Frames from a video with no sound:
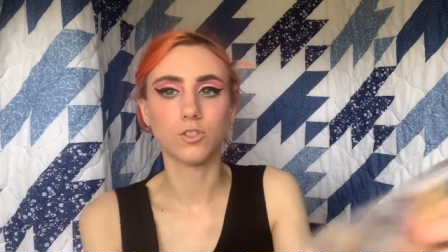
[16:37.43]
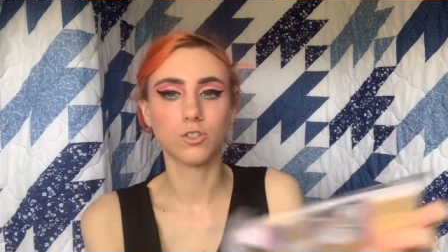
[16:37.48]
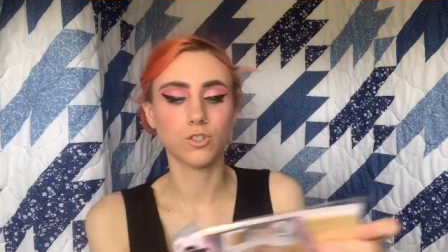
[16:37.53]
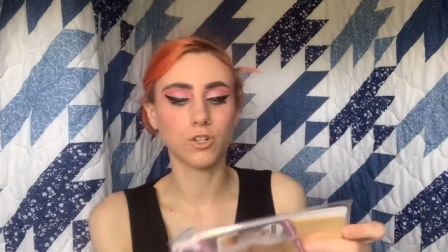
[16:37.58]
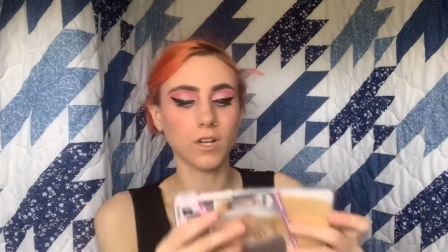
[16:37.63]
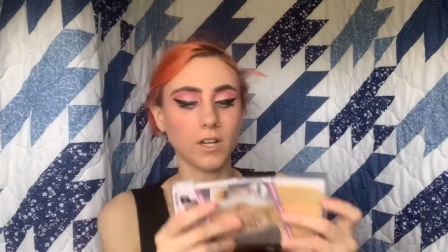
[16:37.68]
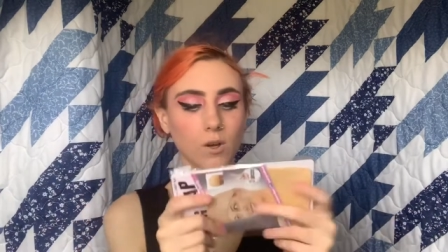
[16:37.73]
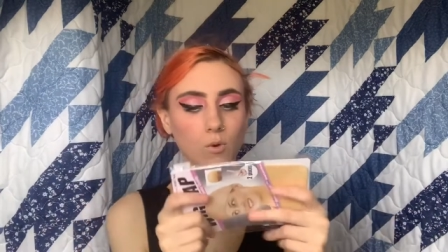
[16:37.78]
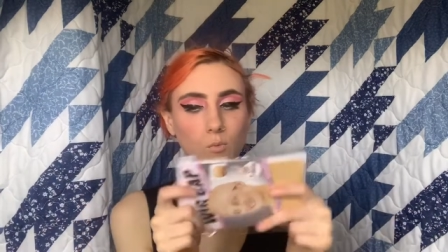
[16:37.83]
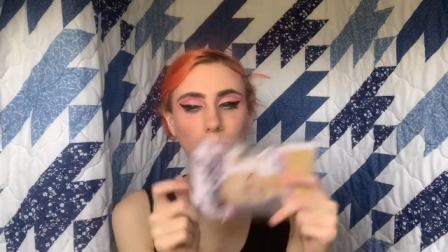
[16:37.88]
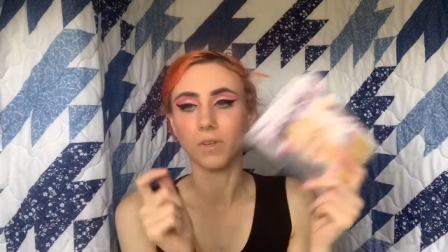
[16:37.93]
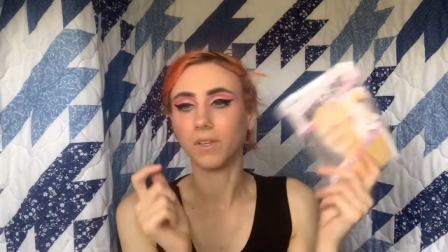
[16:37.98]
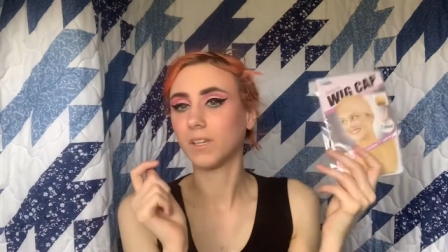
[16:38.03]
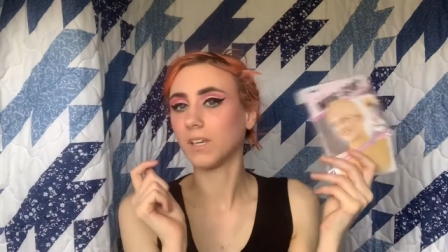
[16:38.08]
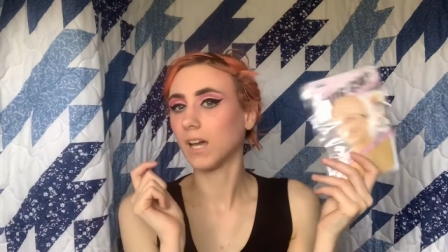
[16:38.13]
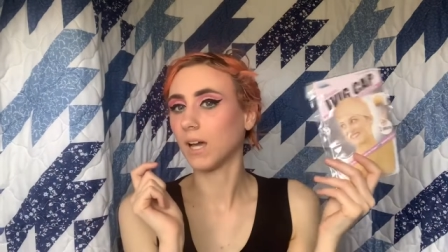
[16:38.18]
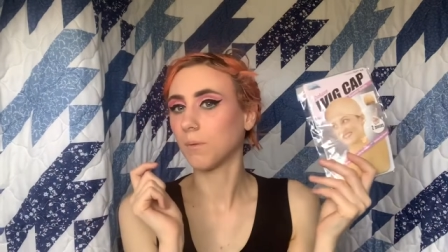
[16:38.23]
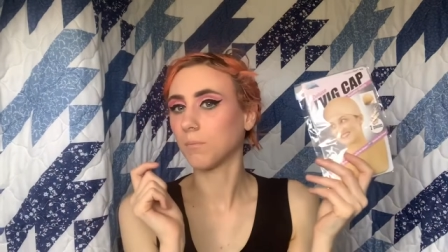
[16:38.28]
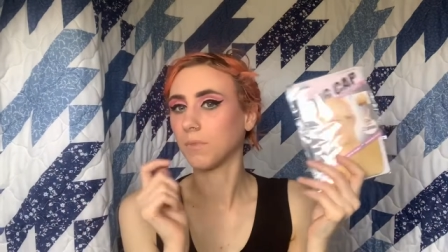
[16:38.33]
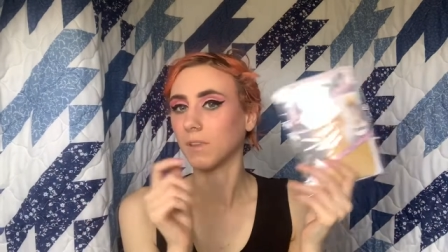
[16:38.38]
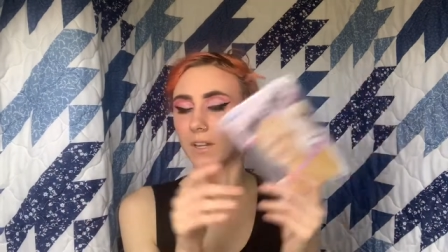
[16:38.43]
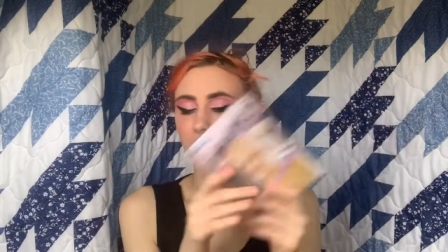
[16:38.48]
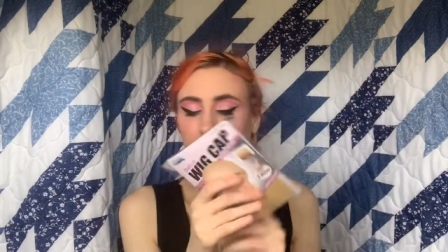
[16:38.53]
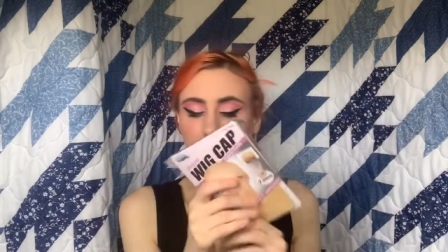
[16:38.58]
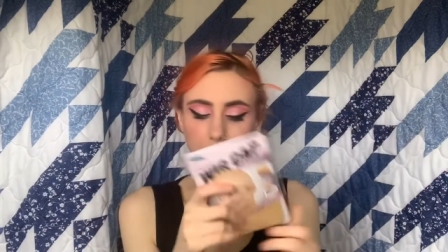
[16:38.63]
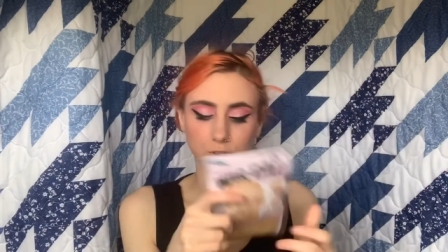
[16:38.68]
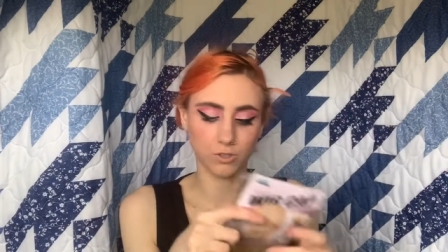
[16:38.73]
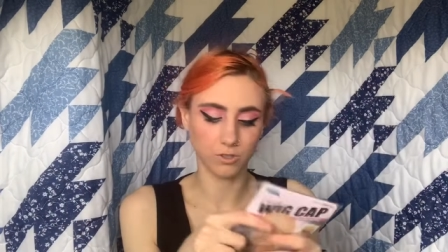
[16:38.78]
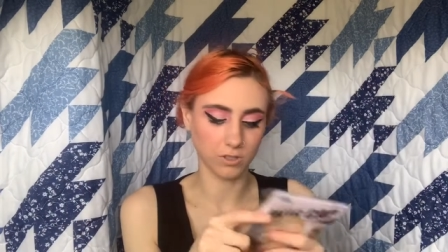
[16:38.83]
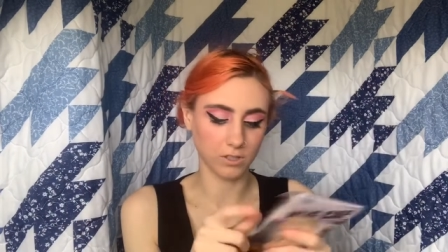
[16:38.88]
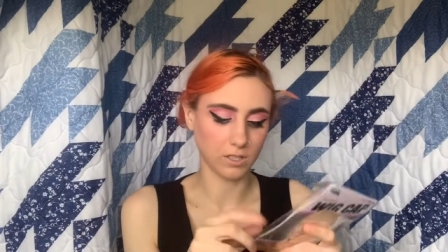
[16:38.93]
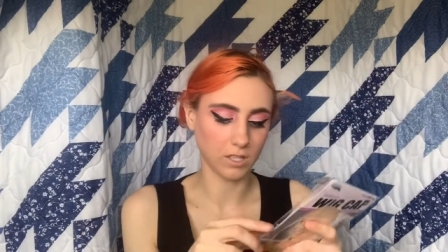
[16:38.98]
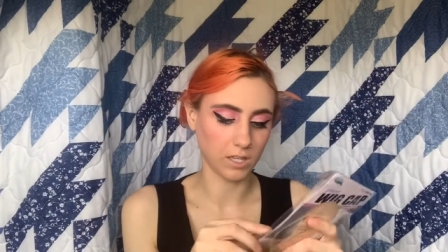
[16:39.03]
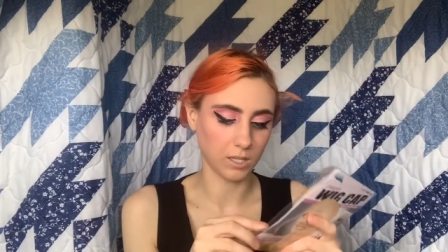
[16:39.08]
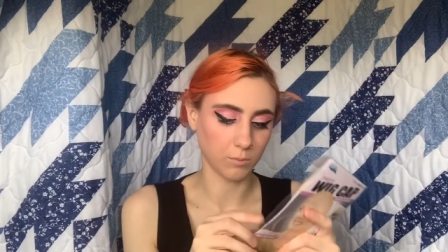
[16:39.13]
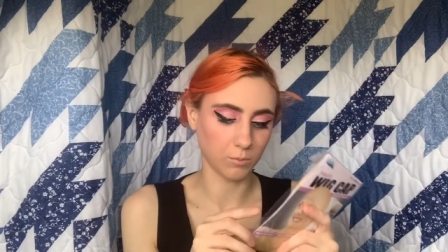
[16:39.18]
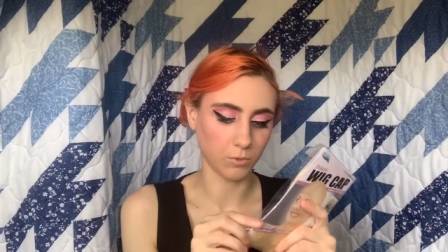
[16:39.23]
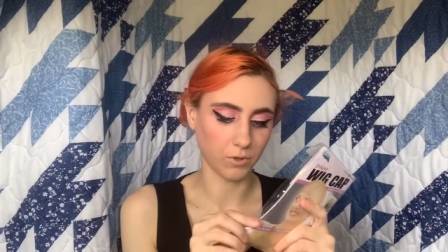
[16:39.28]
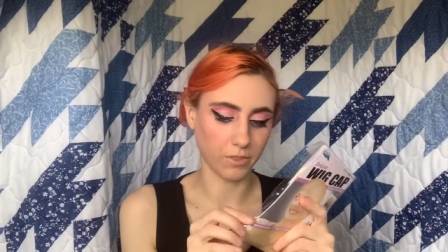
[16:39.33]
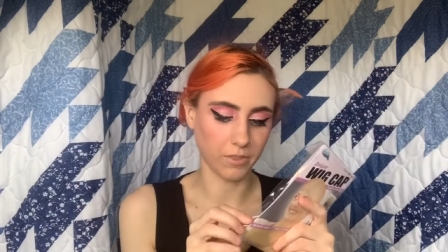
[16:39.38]
try a wig cap that actually
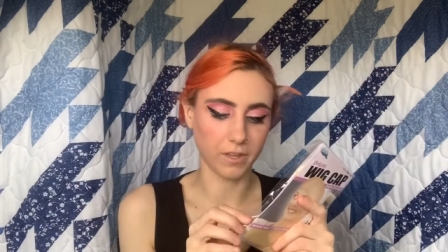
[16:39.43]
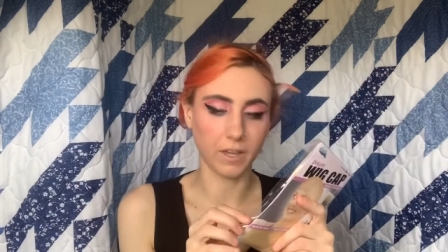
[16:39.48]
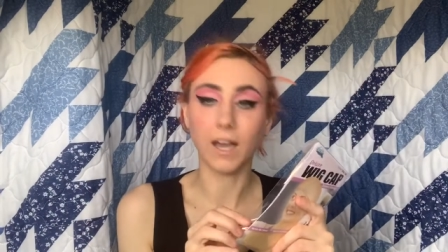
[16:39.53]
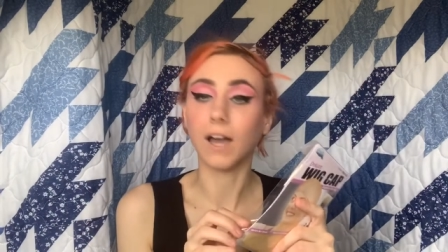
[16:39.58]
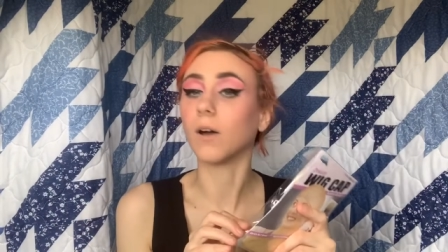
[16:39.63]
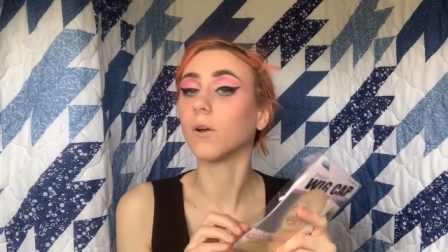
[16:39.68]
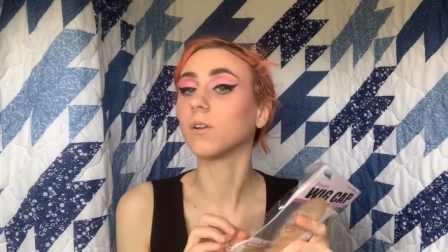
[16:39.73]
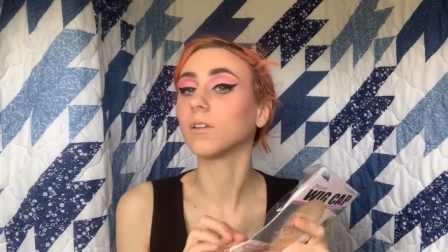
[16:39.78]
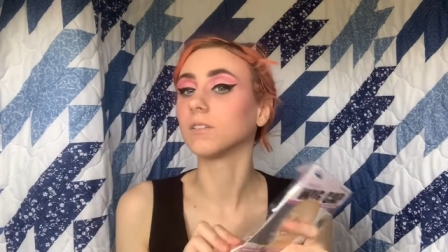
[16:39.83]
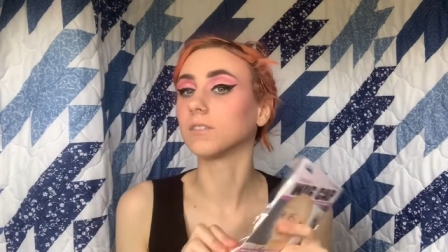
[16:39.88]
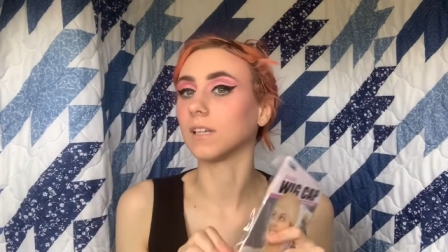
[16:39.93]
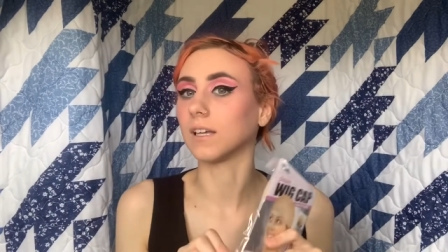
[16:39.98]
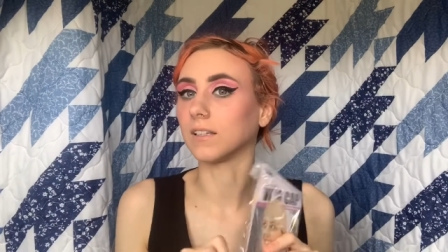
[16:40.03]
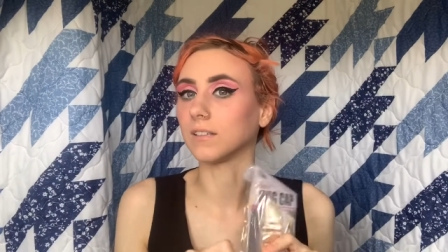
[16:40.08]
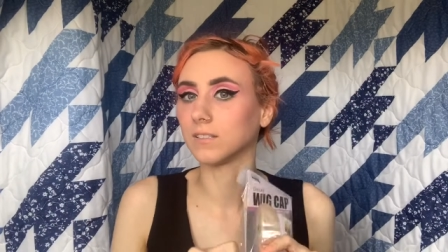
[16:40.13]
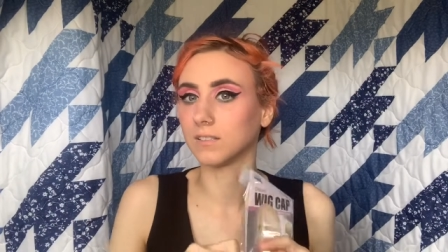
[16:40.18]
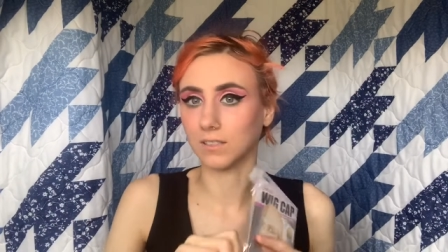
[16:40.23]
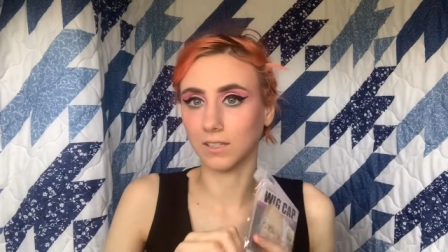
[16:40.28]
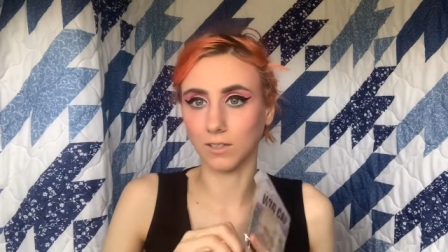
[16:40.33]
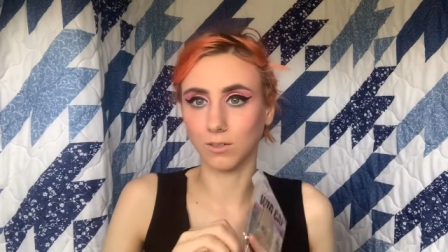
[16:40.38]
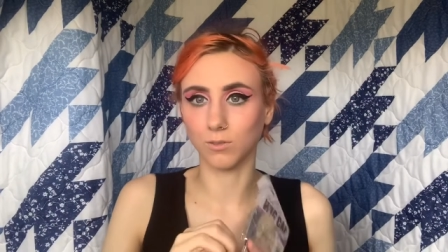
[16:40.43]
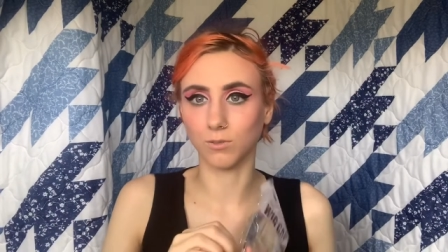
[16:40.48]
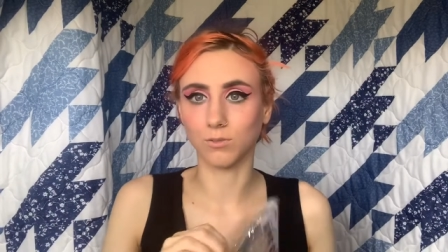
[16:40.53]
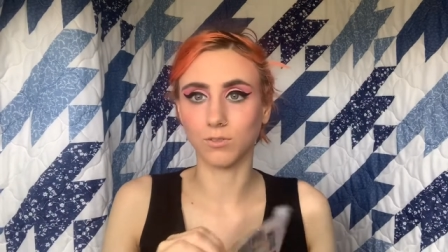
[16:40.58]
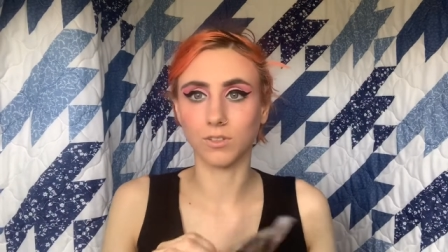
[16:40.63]
came with it. How does that sound?